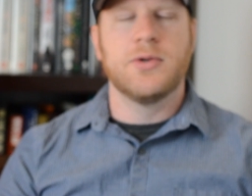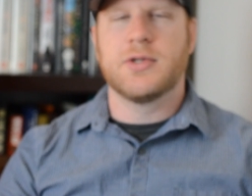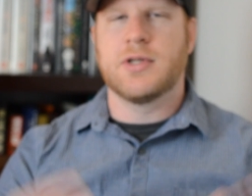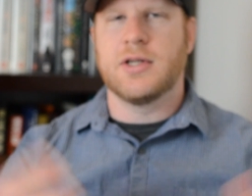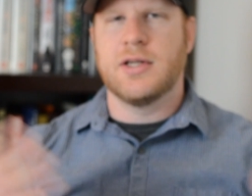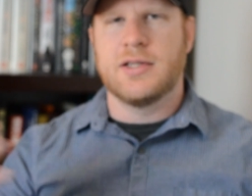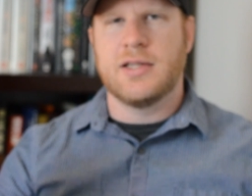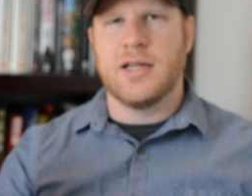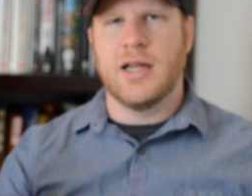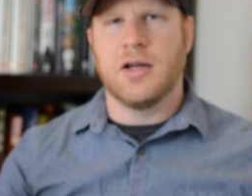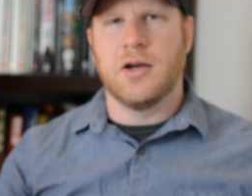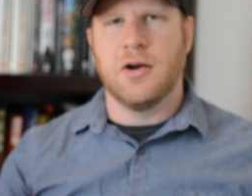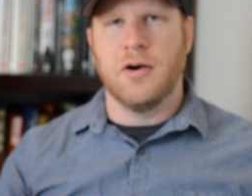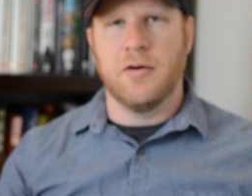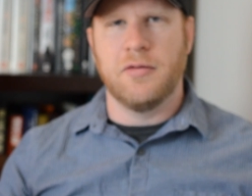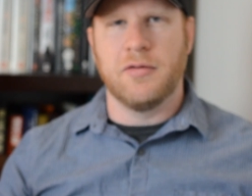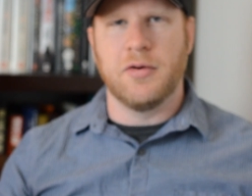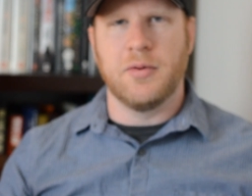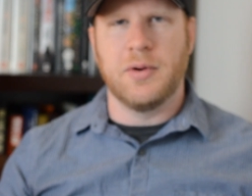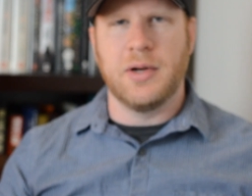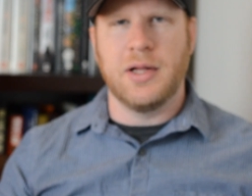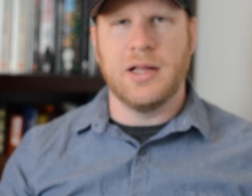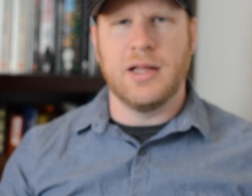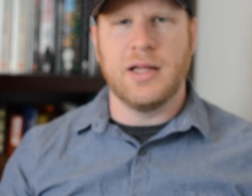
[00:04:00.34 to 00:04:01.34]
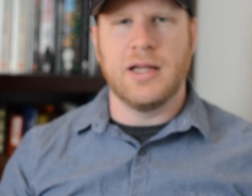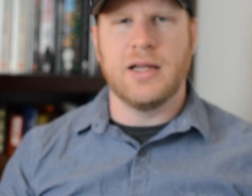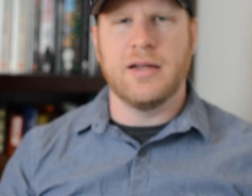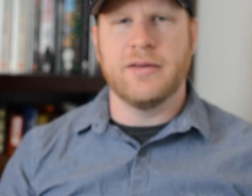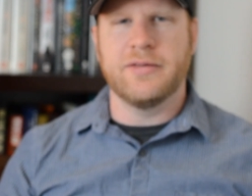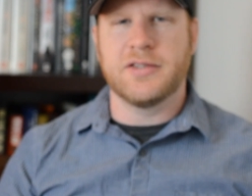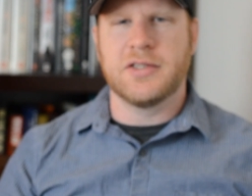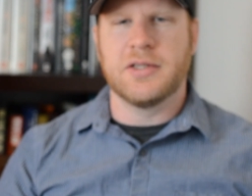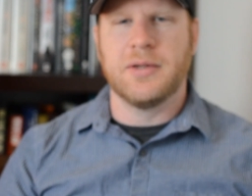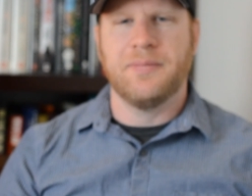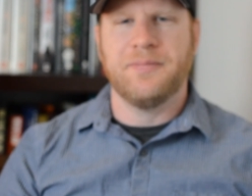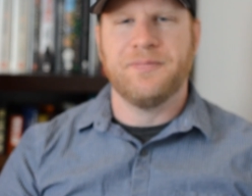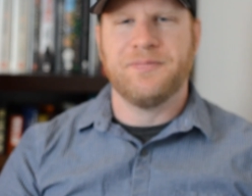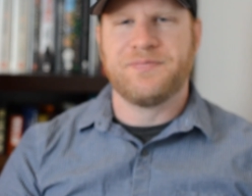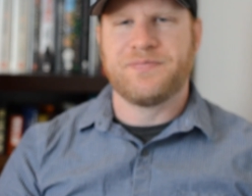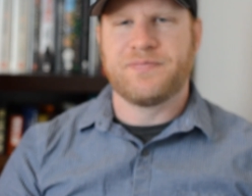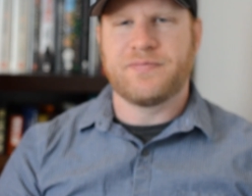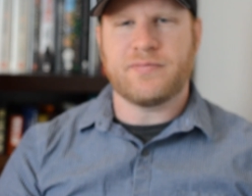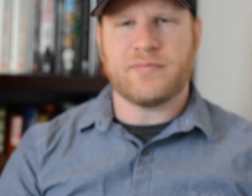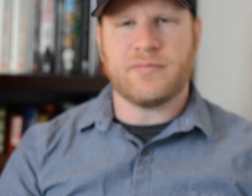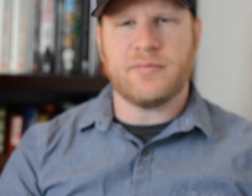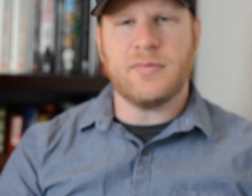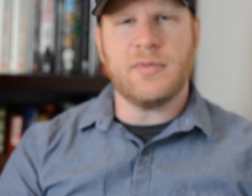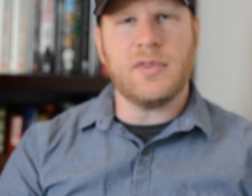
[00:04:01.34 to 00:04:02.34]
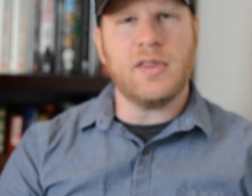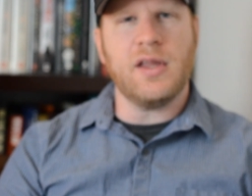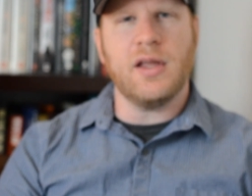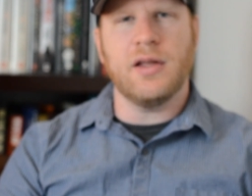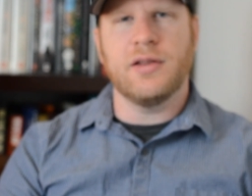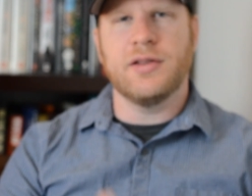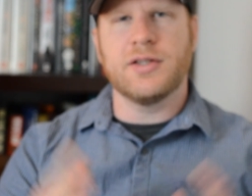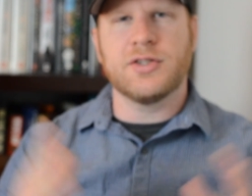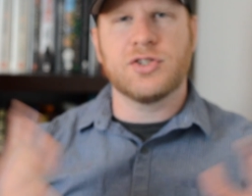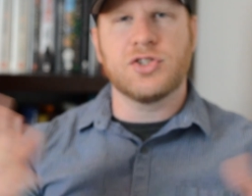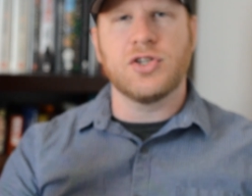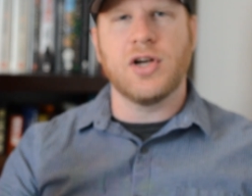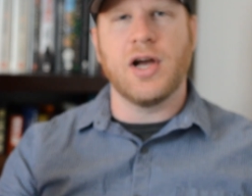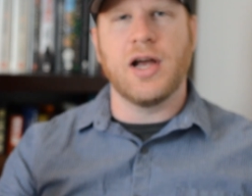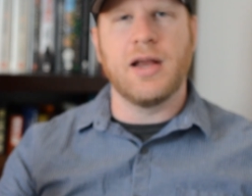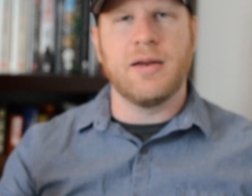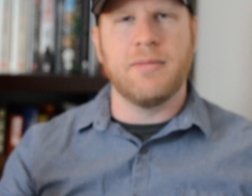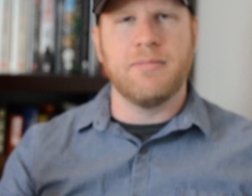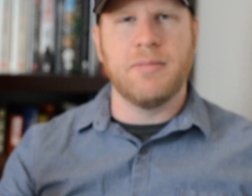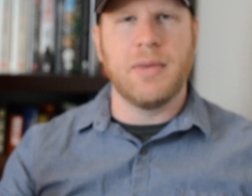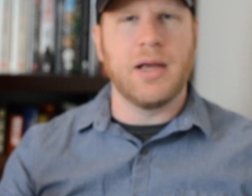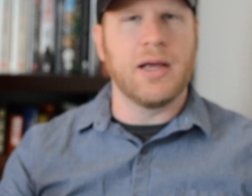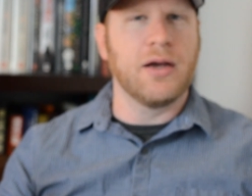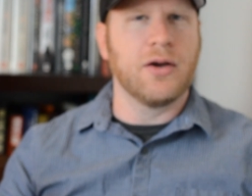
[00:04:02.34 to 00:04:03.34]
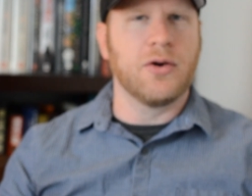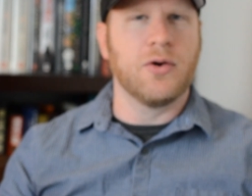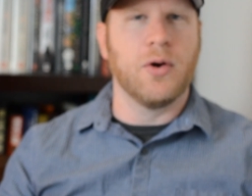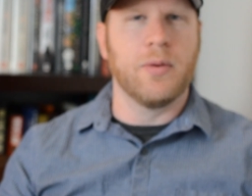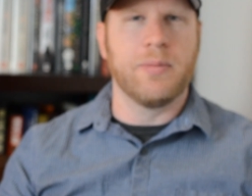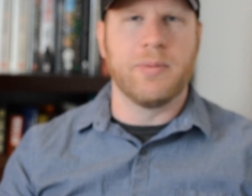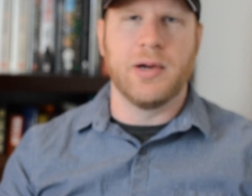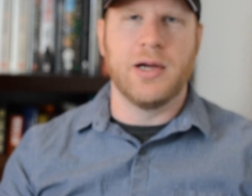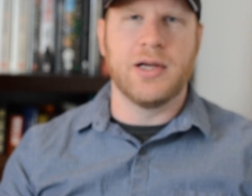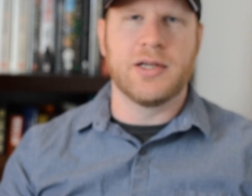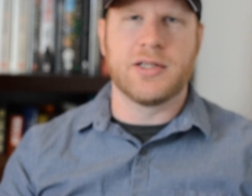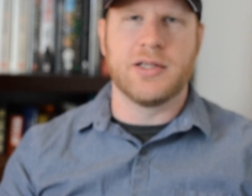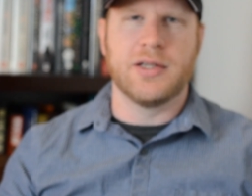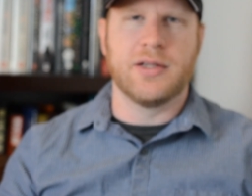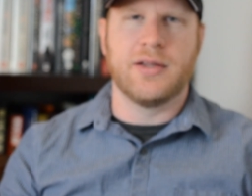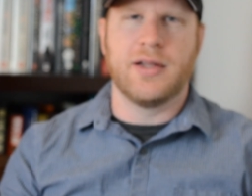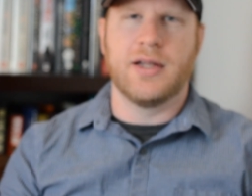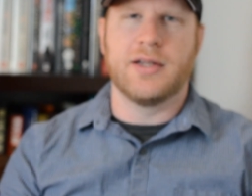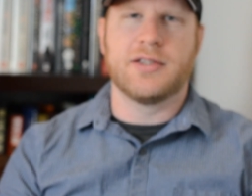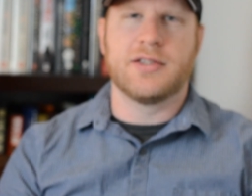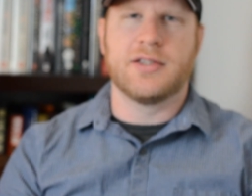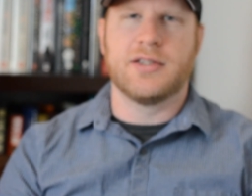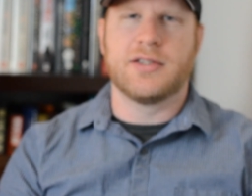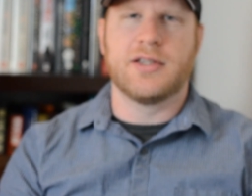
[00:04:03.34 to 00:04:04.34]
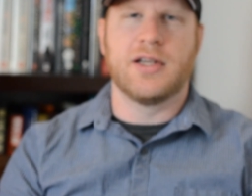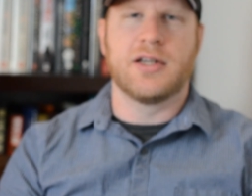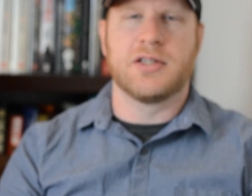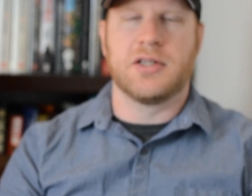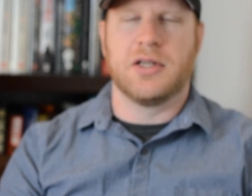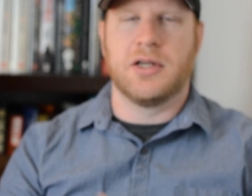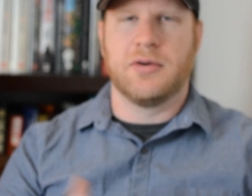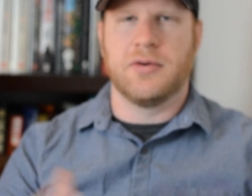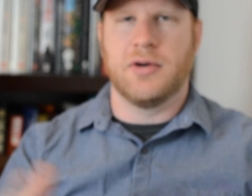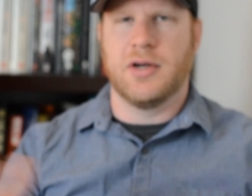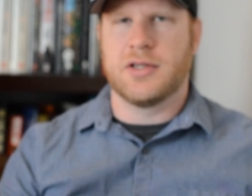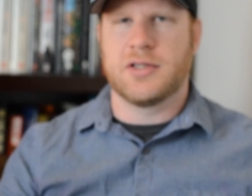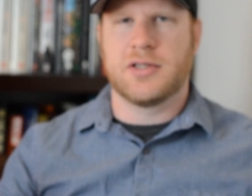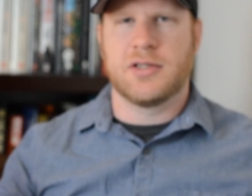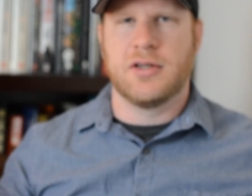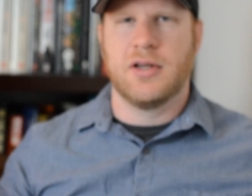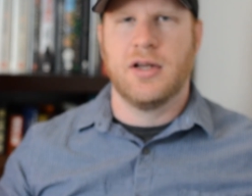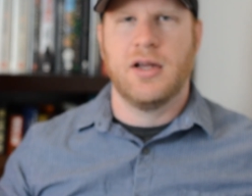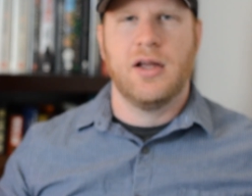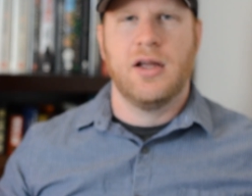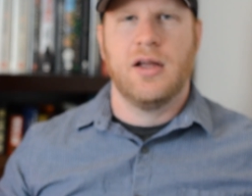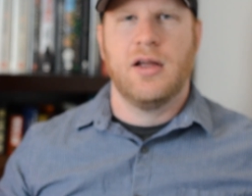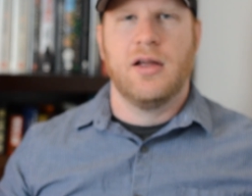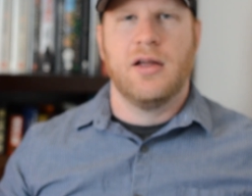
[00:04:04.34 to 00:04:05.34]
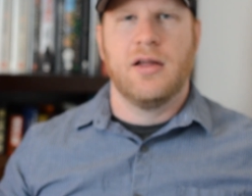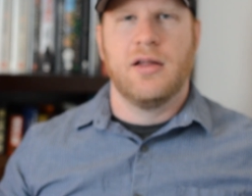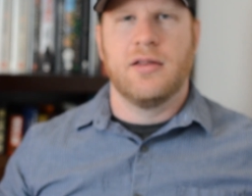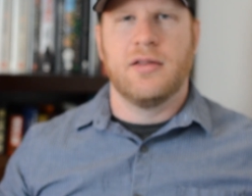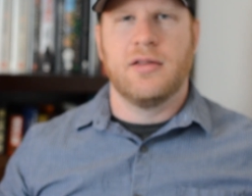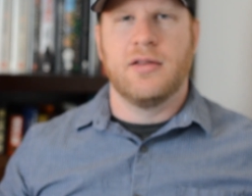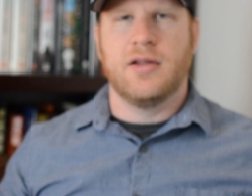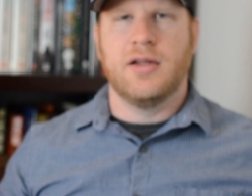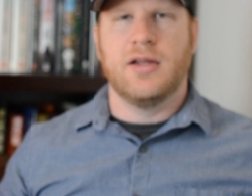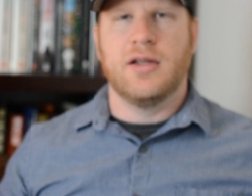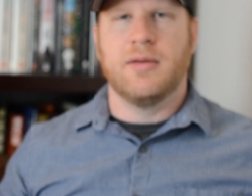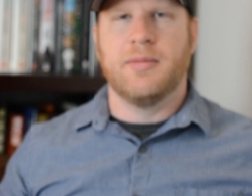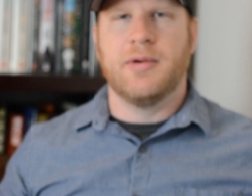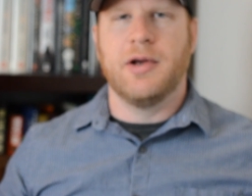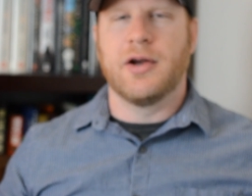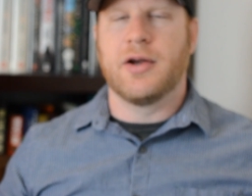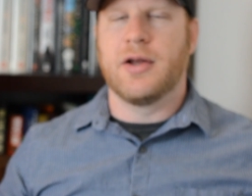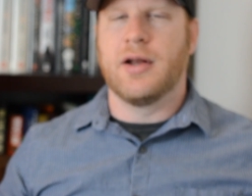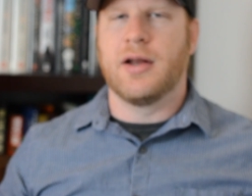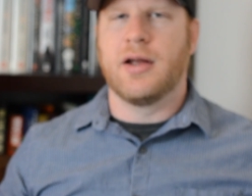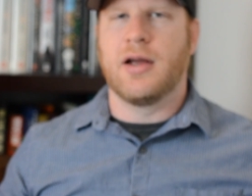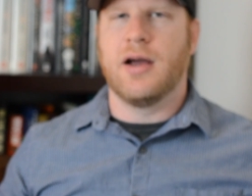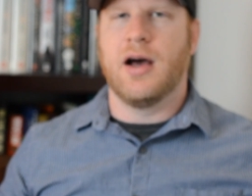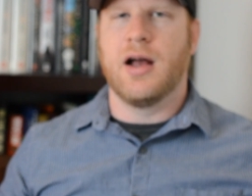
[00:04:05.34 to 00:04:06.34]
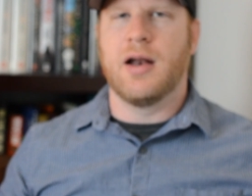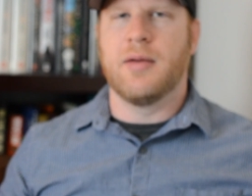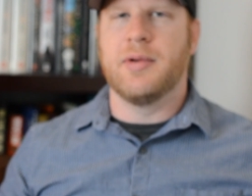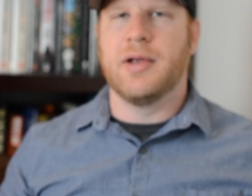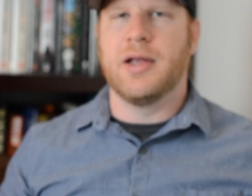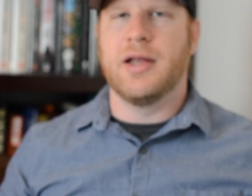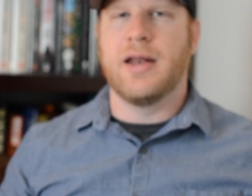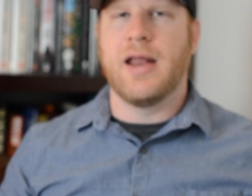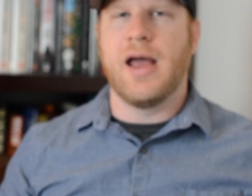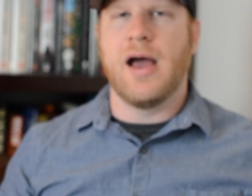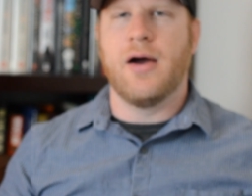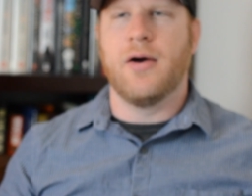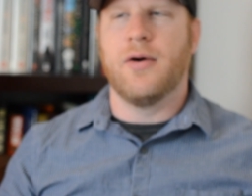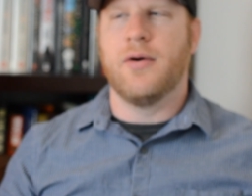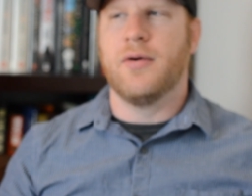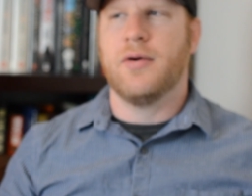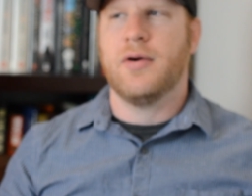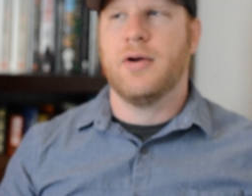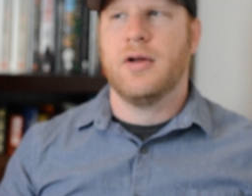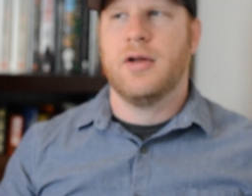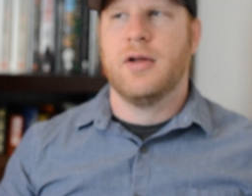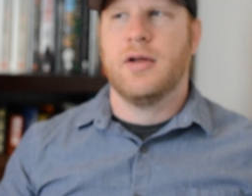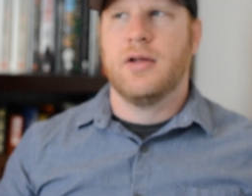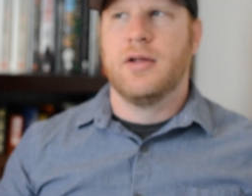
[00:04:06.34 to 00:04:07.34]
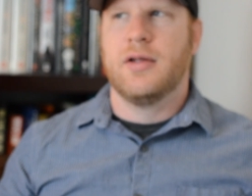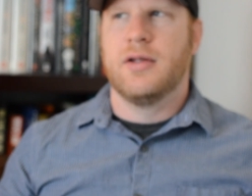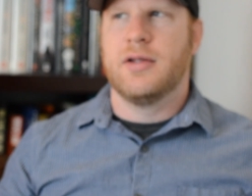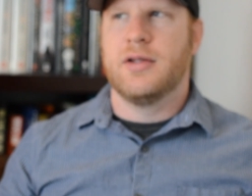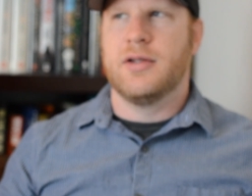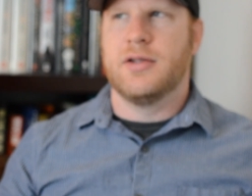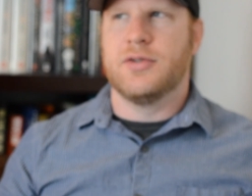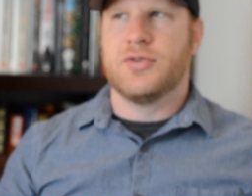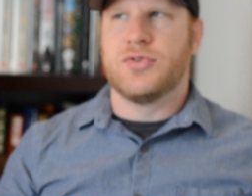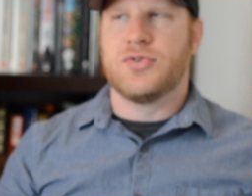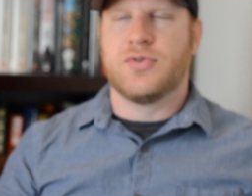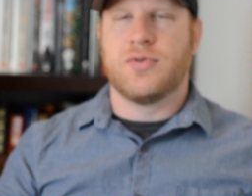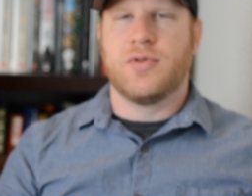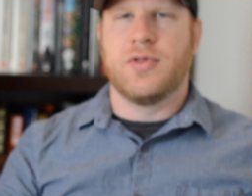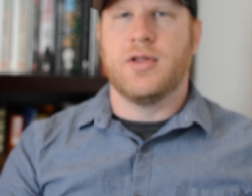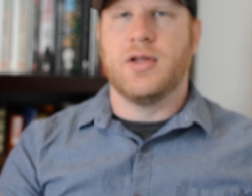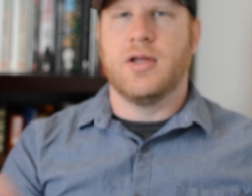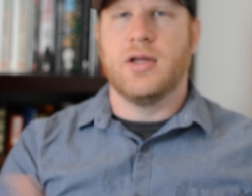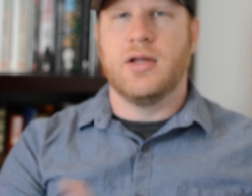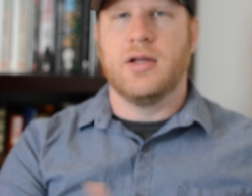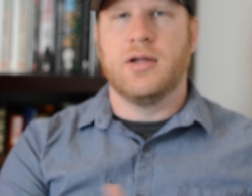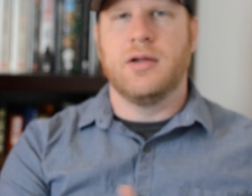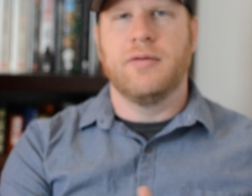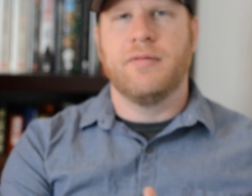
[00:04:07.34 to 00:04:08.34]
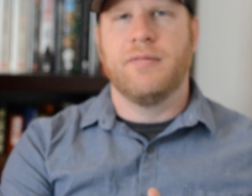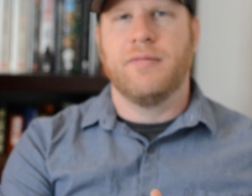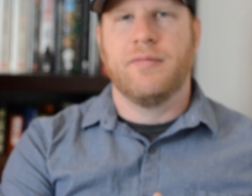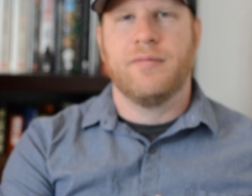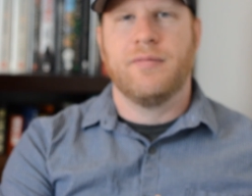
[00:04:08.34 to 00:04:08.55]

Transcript: going to take over when he leaves. This giant mega corporation that's essentially crushed the American economy and now is the